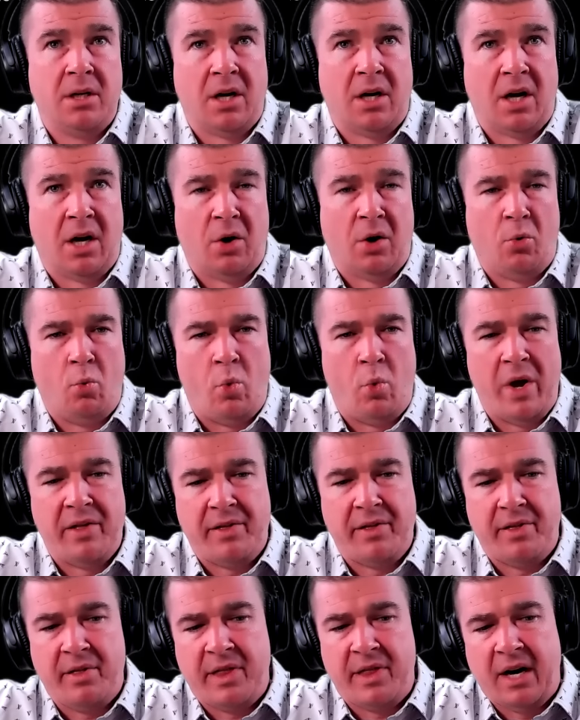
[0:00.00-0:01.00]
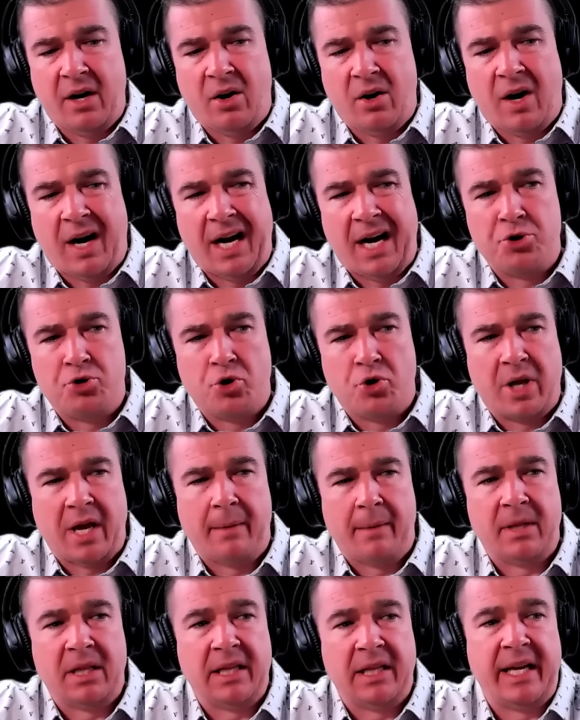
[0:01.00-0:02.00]
uh, with their
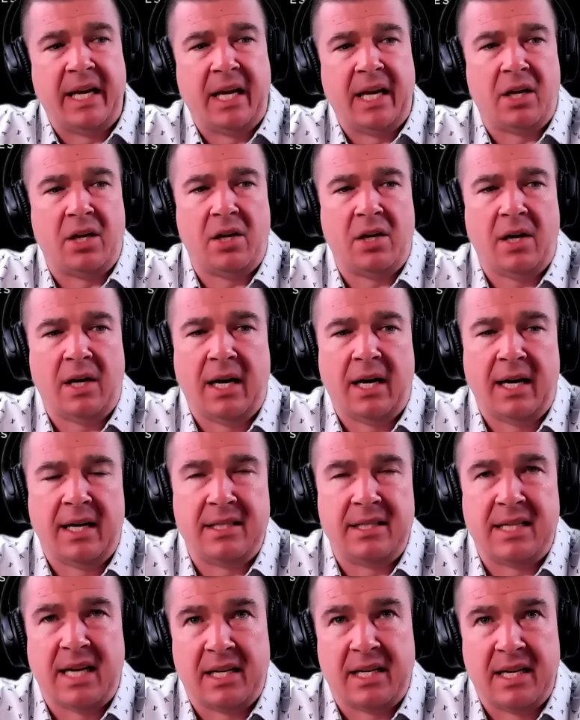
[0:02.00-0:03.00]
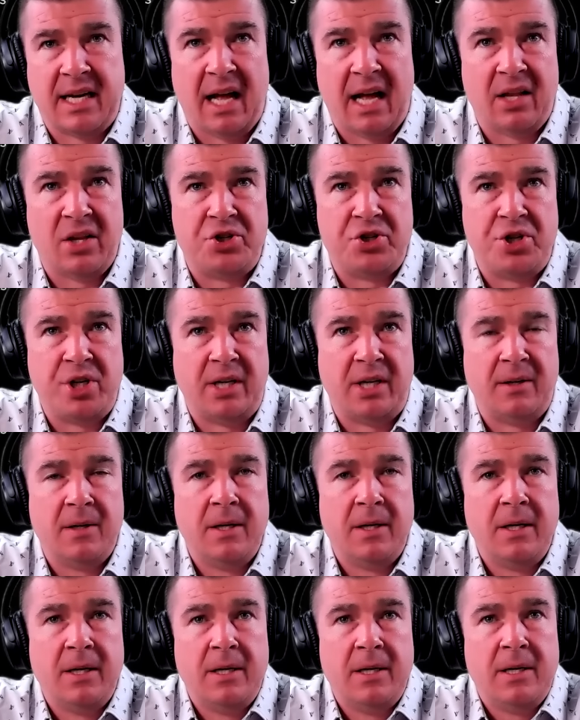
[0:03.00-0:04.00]
hydrochemolytic uh, technology
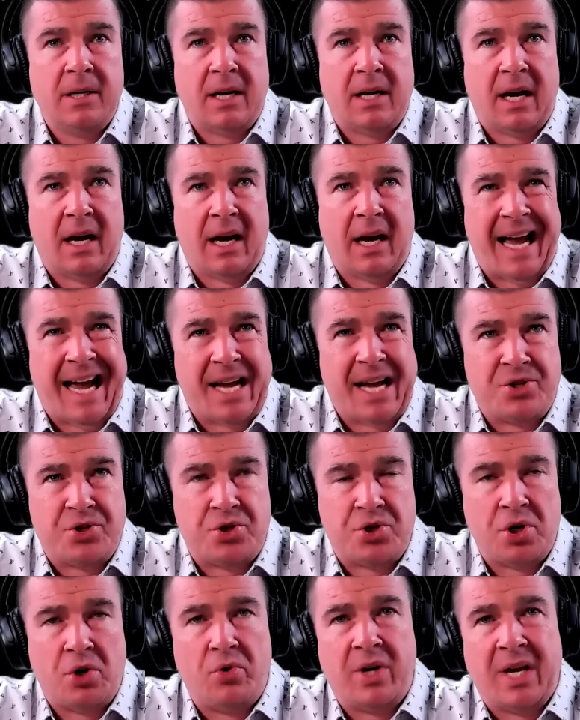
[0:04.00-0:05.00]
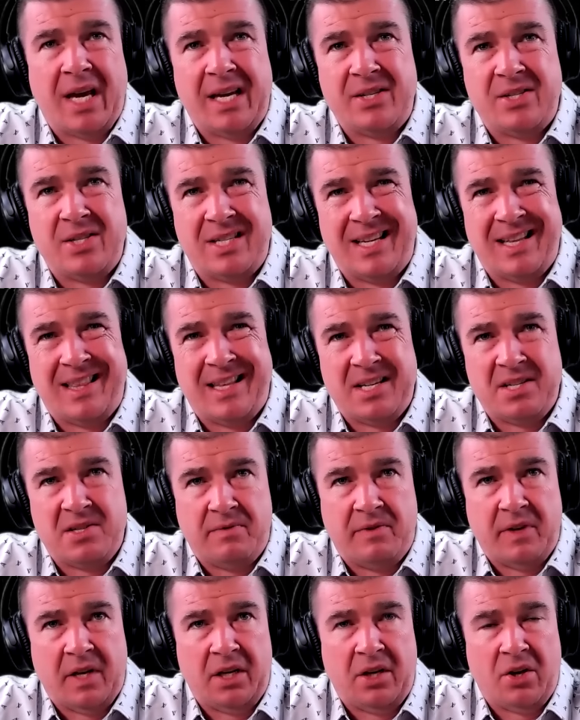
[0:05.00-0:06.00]
uh, as showcased in this
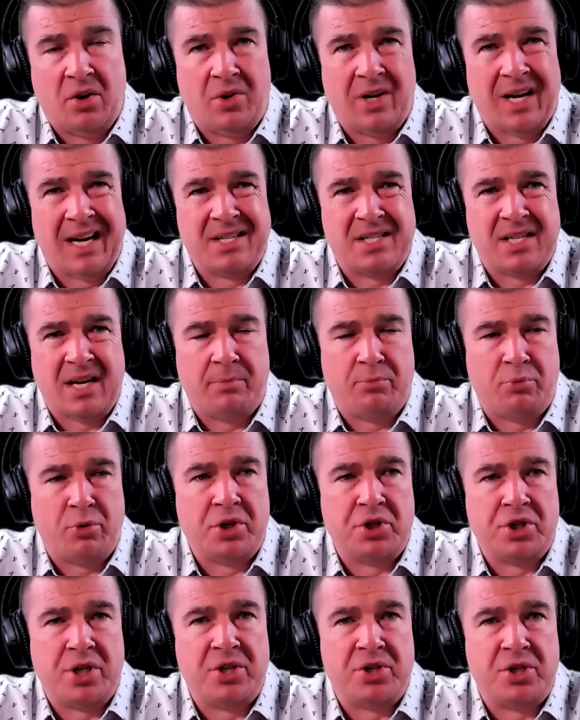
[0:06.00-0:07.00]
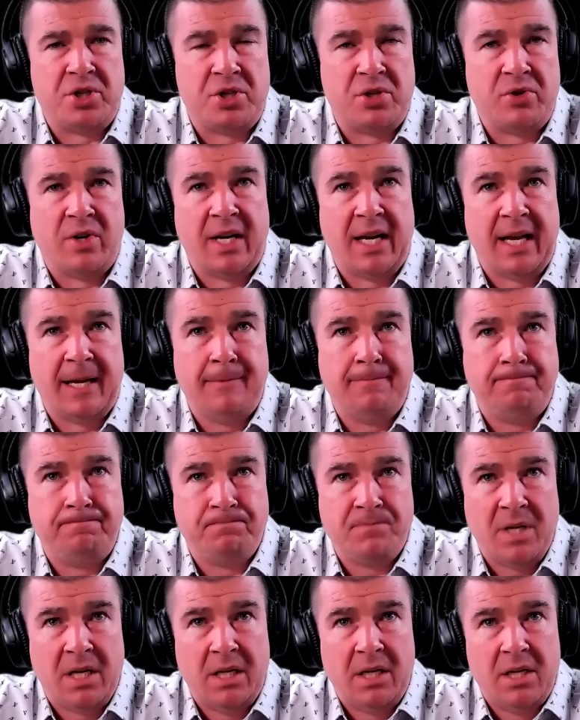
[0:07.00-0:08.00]
video. Guys, I appreciate you tuning in.
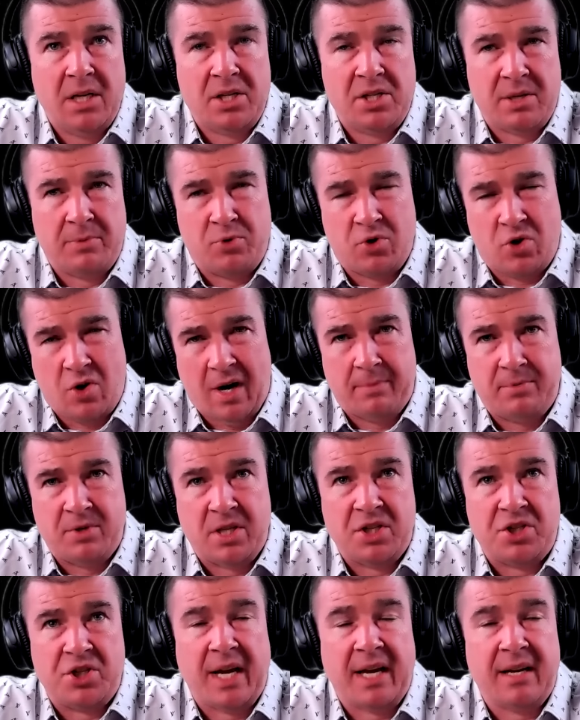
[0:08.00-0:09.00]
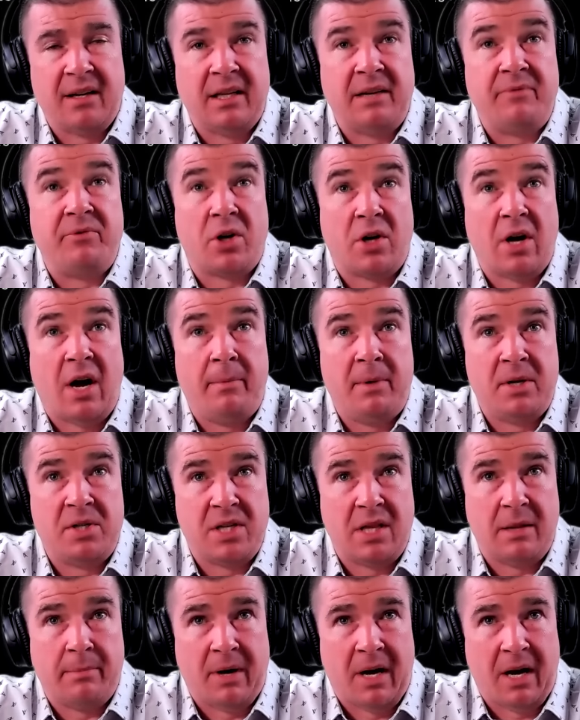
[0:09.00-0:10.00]
Subscribe to the channel, leave your
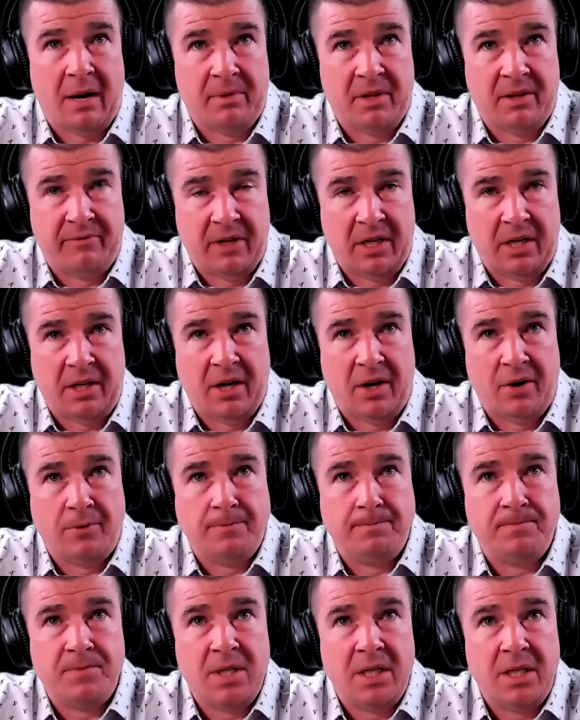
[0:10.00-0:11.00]
comments at the bottom of the video.